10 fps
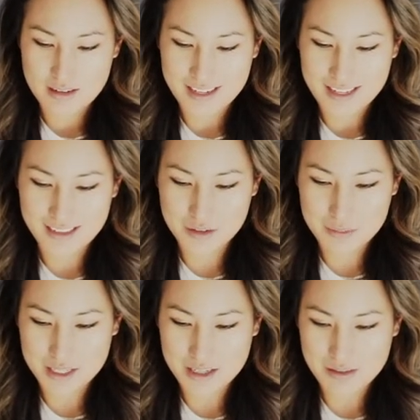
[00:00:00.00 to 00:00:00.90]
And little
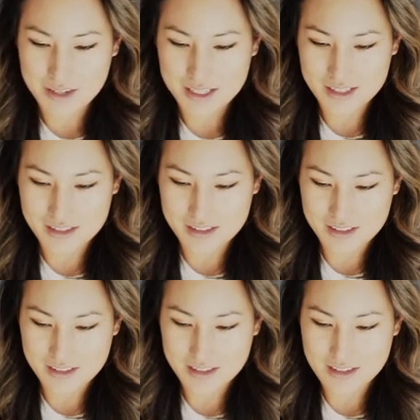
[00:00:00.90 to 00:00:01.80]
mini
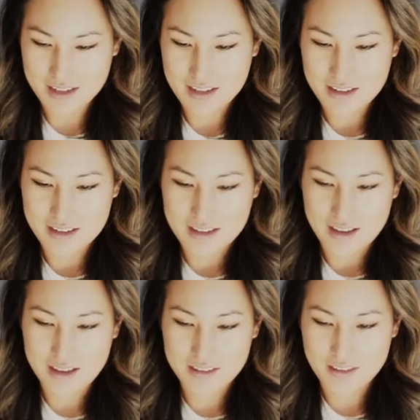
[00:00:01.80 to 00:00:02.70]
erasers.
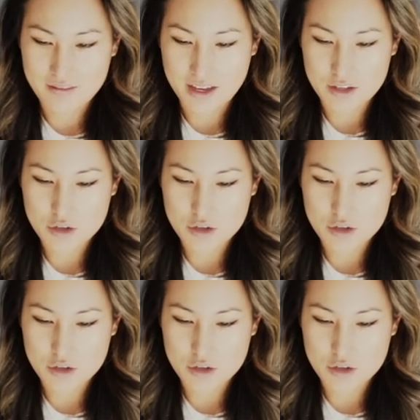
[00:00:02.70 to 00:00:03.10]
I love that.